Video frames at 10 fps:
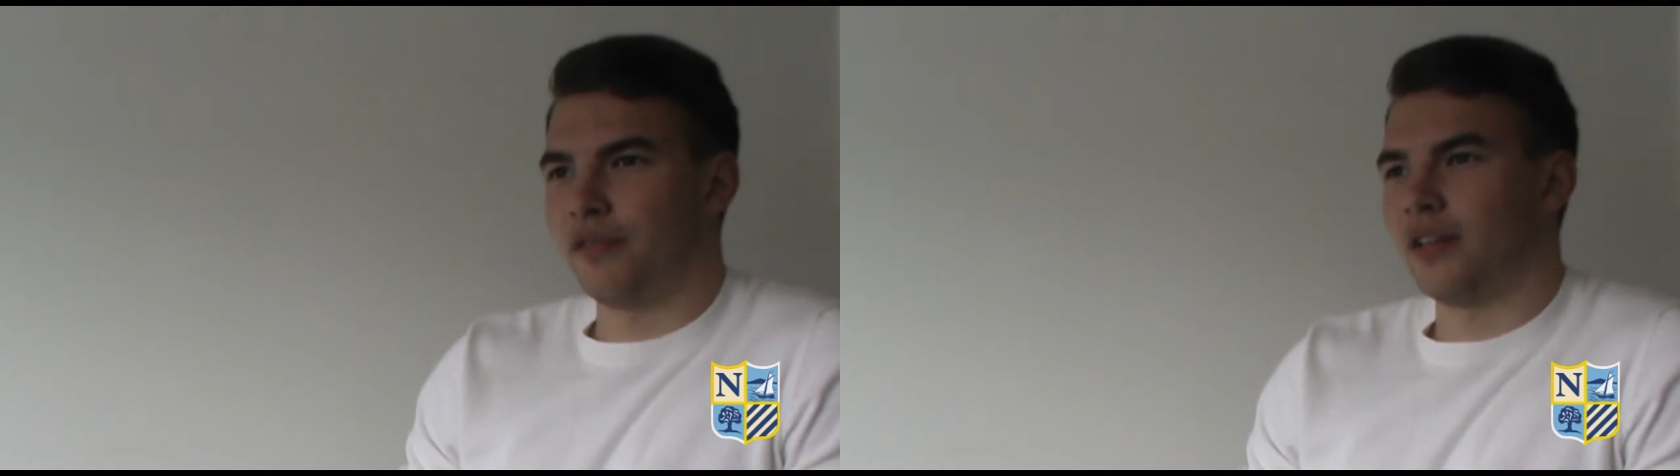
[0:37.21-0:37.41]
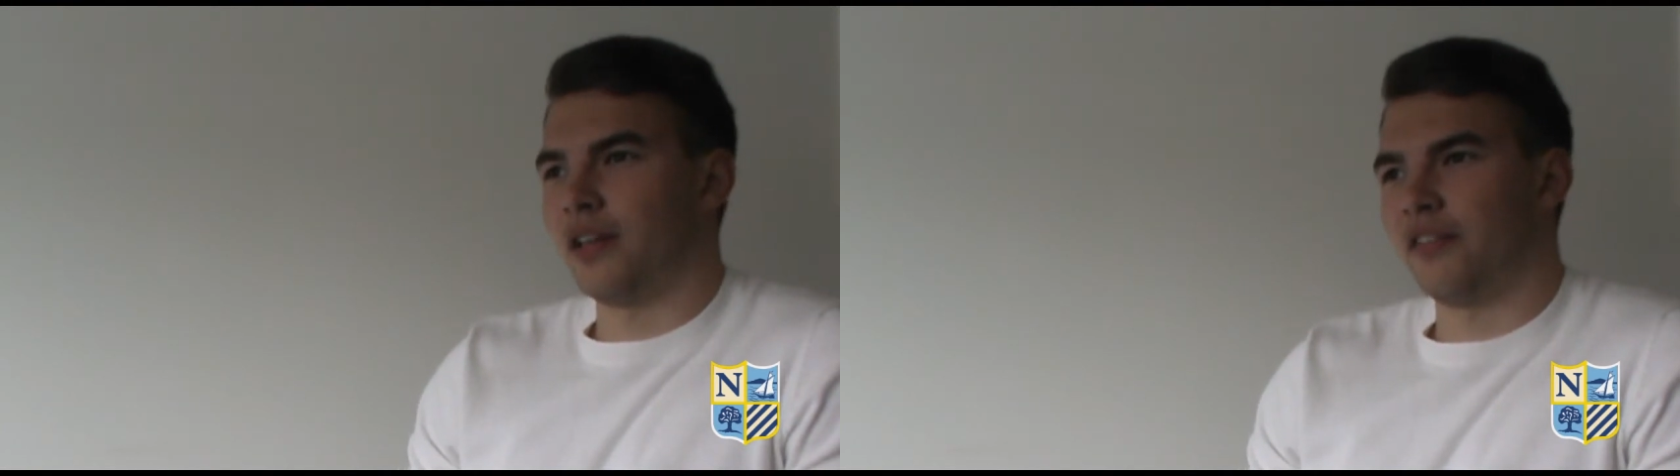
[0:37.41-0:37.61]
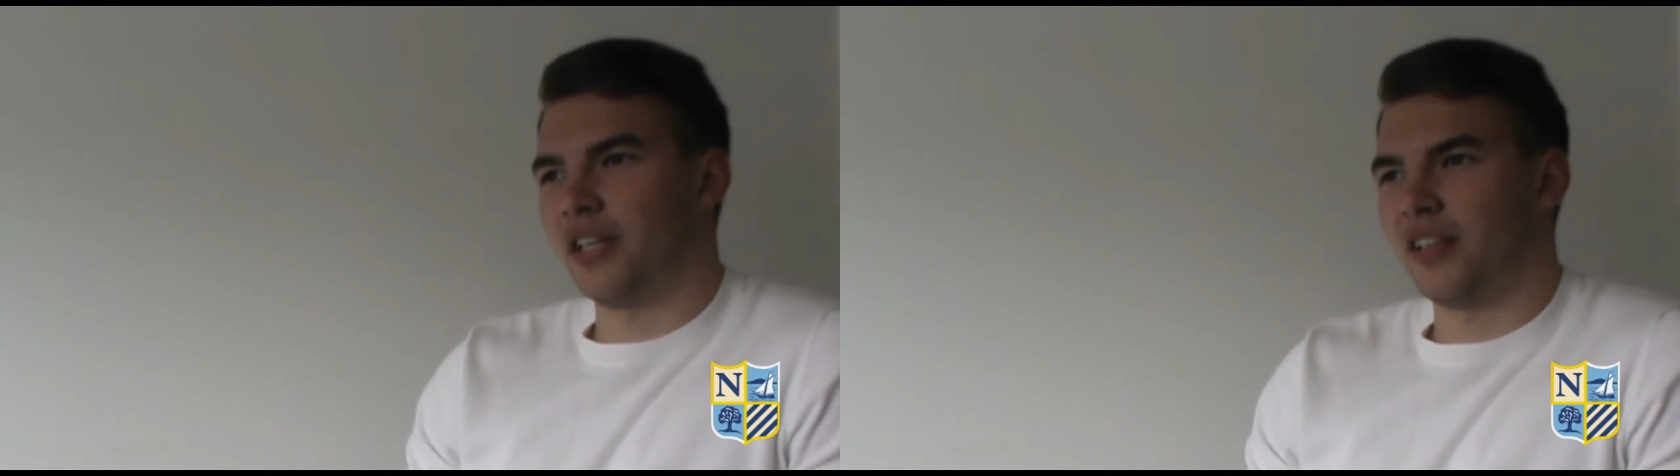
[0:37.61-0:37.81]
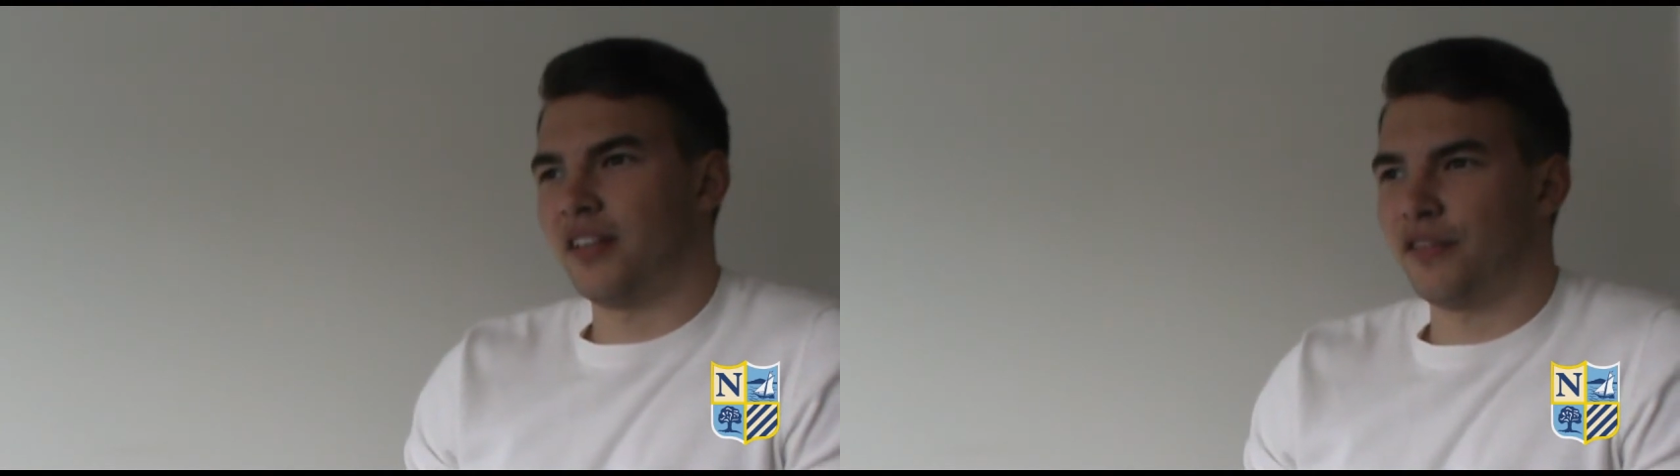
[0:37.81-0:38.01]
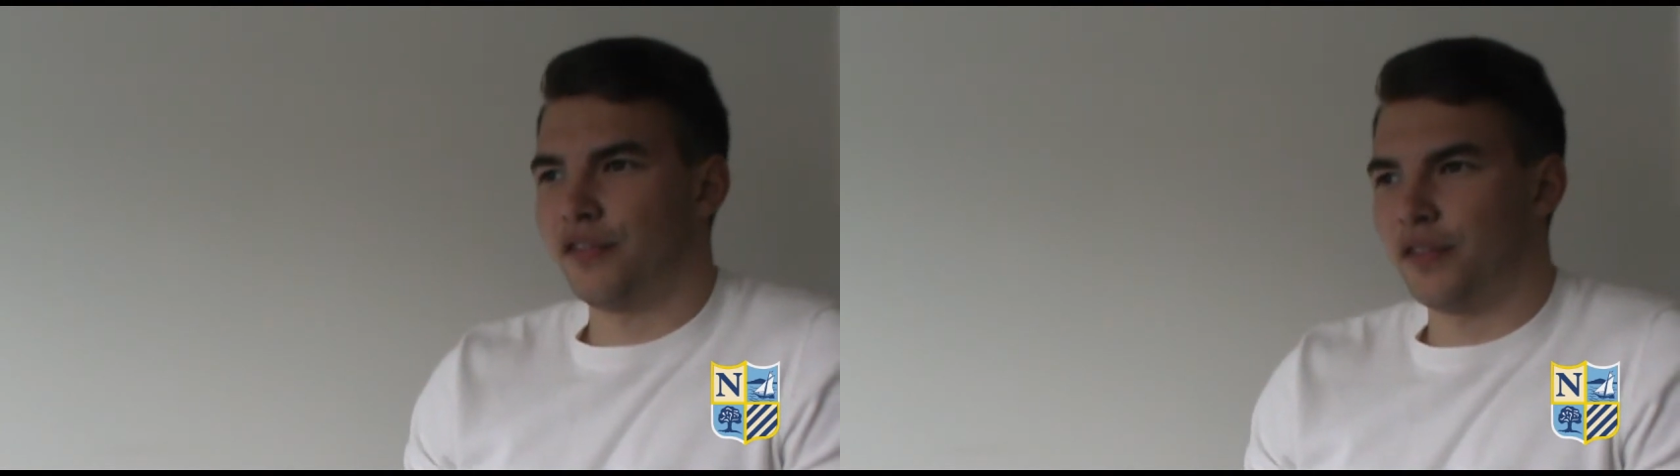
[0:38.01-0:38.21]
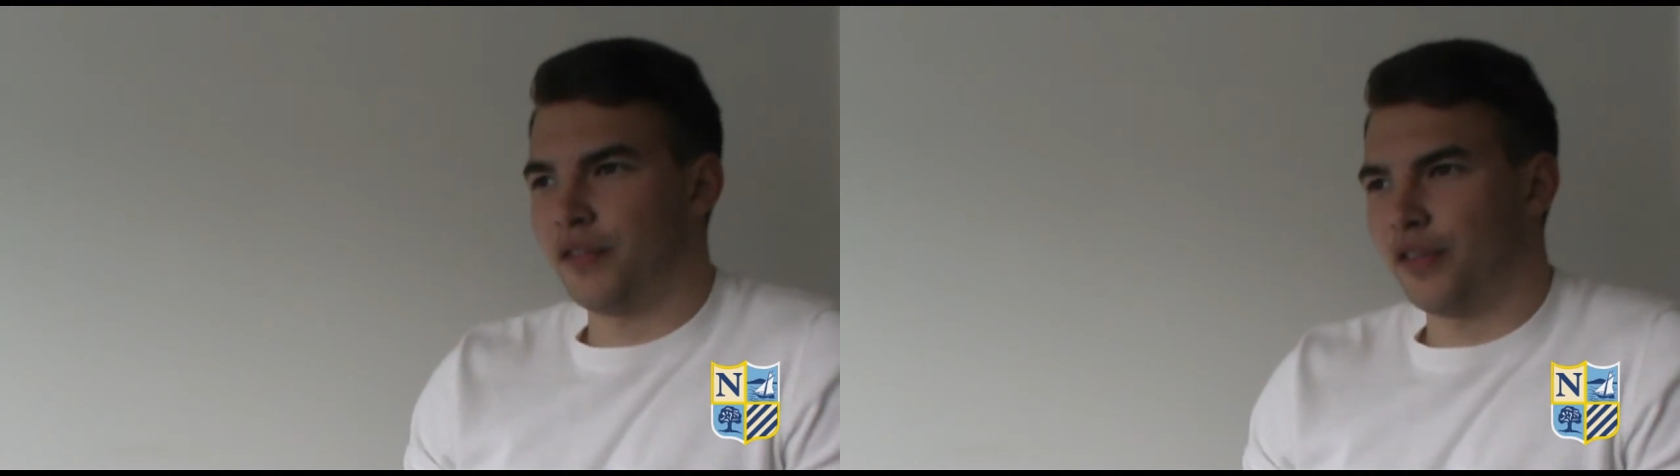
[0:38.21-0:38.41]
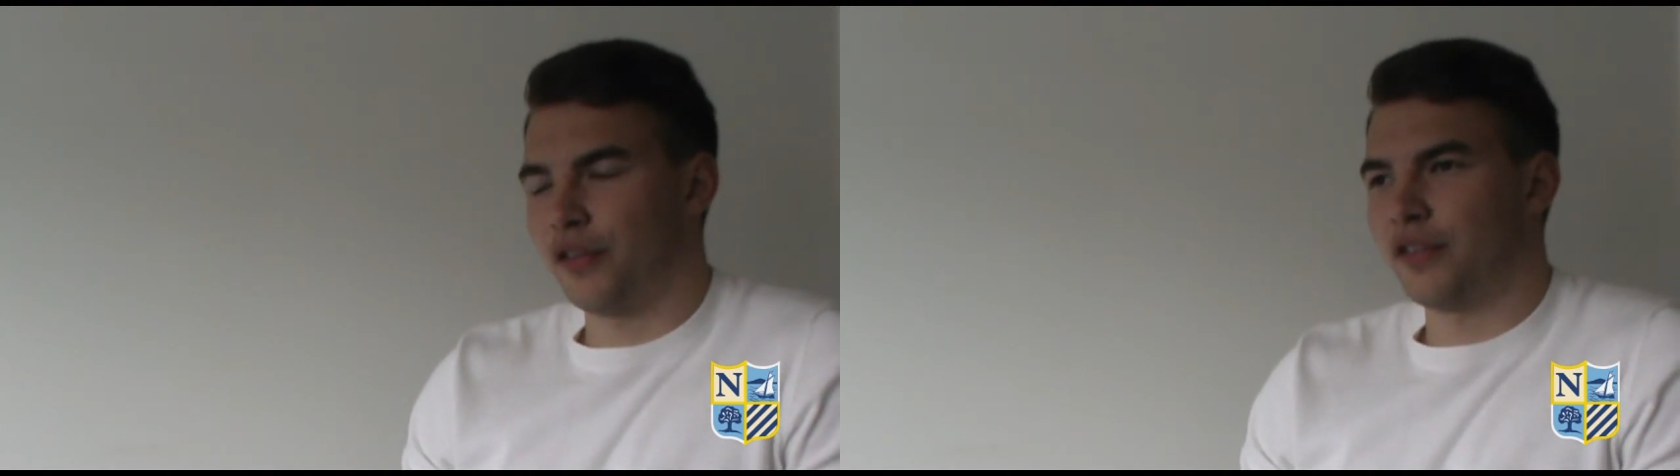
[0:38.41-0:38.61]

living in a different sort of